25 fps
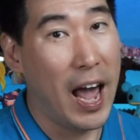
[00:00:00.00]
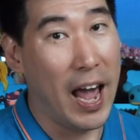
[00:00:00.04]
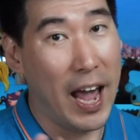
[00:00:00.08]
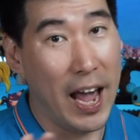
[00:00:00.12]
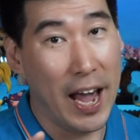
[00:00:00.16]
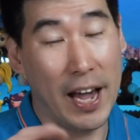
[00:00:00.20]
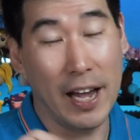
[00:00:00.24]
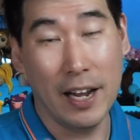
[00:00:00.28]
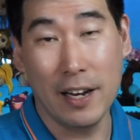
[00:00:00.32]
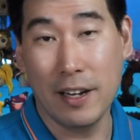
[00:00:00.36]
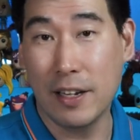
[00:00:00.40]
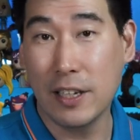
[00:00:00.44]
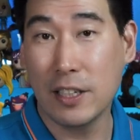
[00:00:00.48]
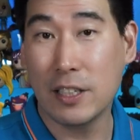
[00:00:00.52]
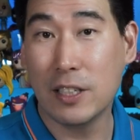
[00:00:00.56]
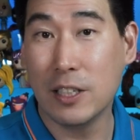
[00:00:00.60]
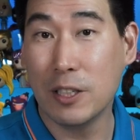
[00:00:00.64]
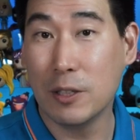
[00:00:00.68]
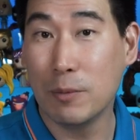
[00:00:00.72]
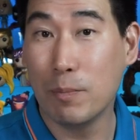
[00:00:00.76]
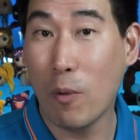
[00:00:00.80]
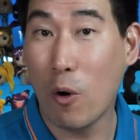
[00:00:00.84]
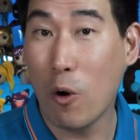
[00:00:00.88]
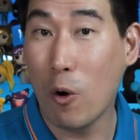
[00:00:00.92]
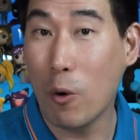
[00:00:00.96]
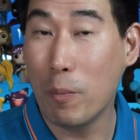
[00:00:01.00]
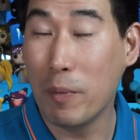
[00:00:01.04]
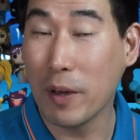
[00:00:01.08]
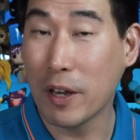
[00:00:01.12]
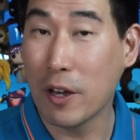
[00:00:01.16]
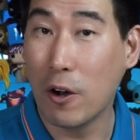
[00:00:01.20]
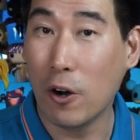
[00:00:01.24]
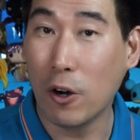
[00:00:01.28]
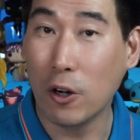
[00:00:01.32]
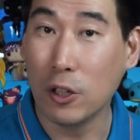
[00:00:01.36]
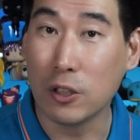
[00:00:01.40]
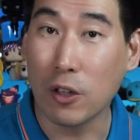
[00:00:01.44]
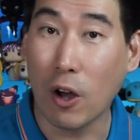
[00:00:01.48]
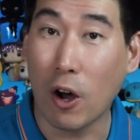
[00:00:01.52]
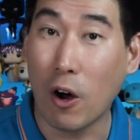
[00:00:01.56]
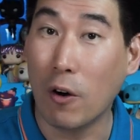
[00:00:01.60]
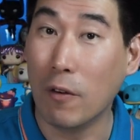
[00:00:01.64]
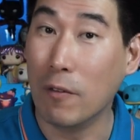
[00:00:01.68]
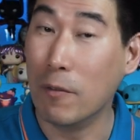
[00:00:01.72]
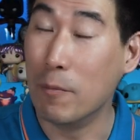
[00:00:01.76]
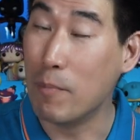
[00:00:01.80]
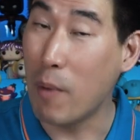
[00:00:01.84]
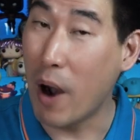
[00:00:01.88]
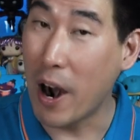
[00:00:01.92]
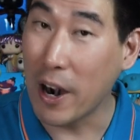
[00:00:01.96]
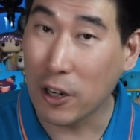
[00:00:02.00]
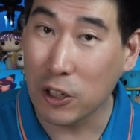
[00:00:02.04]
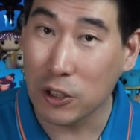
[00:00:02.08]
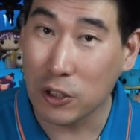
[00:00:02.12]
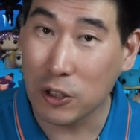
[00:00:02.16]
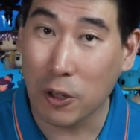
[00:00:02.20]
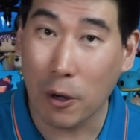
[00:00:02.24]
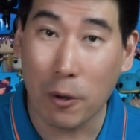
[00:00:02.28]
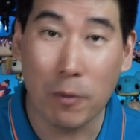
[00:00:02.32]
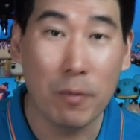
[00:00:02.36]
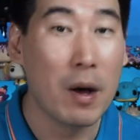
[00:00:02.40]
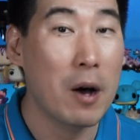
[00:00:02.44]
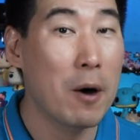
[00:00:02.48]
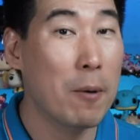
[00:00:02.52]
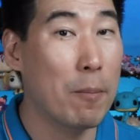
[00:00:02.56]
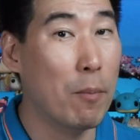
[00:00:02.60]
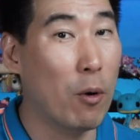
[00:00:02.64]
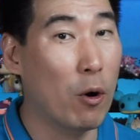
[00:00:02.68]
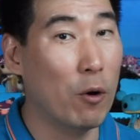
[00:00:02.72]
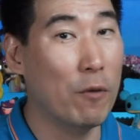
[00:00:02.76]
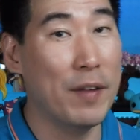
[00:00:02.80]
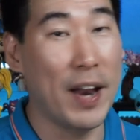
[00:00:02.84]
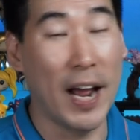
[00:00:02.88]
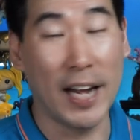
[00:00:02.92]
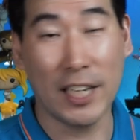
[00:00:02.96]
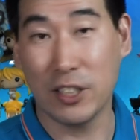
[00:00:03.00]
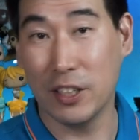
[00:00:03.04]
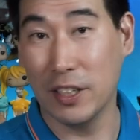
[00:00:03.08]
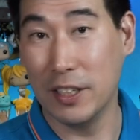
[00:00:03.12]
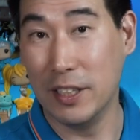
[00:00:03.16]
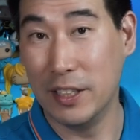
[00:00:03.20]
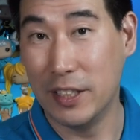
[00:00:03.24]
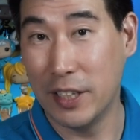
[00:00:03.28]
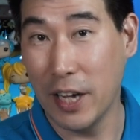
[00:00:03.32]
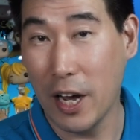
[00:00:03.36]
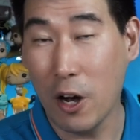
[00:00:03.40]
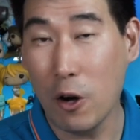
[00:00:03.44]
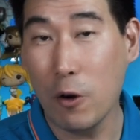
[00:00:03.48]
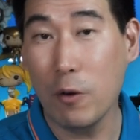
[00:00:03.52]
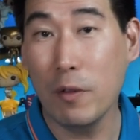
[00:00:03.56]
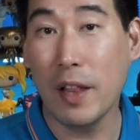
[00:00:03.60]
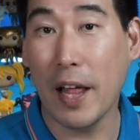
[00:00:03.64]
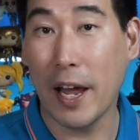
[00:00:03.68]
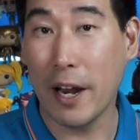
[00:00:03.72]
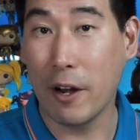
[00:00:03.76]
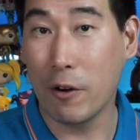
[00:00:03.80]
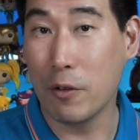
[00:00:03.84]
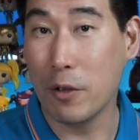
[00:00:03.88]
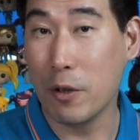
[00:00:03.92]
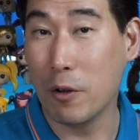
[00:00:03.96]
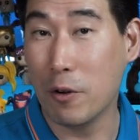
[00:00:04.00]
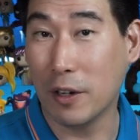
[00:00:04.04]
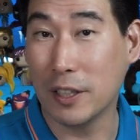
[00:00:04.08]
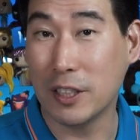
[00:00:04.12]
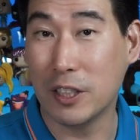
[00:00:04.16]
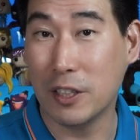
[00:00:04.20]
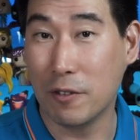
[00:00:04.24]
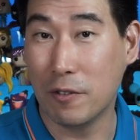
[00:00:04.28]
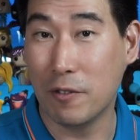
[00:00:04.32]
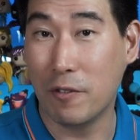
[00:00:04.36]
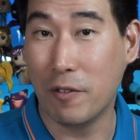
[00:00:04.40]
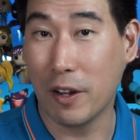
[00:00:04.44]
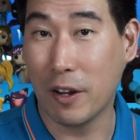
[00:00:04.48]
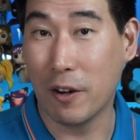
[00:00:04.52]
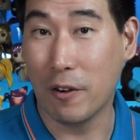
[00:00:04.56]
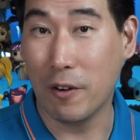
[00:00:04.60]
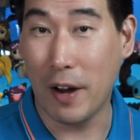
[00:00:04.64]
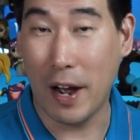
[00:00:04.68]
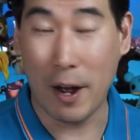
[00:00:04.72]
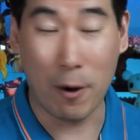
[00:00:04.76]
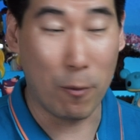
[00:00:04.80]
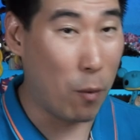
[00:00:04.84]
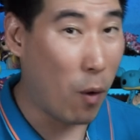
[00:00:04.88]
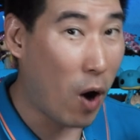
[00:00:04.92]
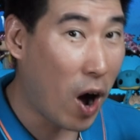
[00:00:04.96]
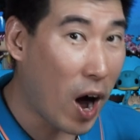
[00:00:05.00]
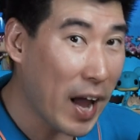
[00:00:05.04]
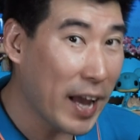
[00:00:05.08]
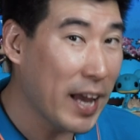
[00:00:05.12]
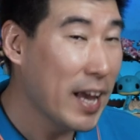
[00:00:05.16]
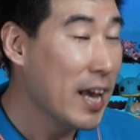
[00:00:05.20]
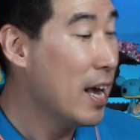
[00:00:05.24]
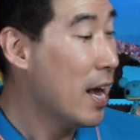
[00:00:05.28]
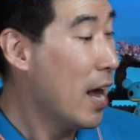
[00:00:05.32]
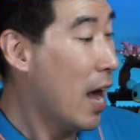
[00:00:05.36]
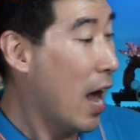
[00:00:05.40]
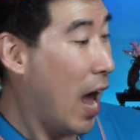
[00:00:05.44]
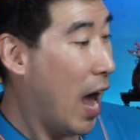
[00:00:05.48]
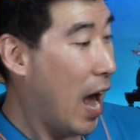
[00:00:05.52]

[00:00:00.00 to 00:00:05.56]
And this is more because of Microsoft, more than actually Dell. Later on, you'll actually figure out why.